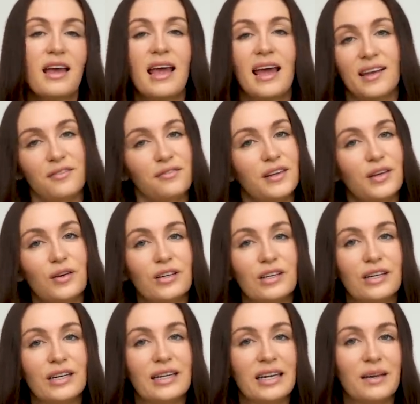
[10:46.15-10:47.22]
and feel
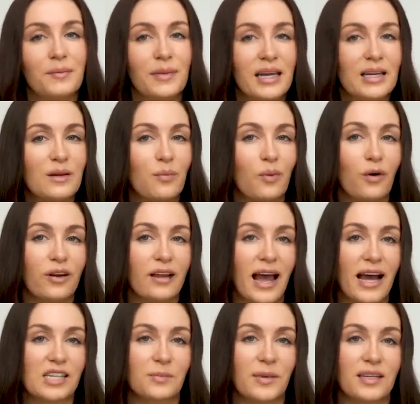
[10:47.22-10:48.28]
good can be an important
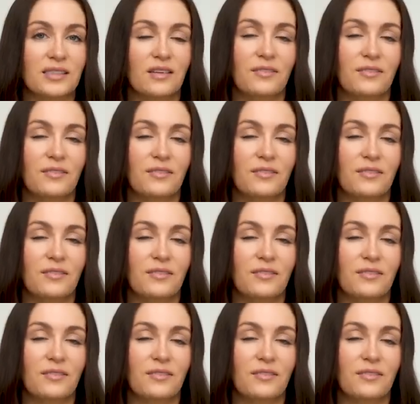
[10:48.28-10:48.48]
aspect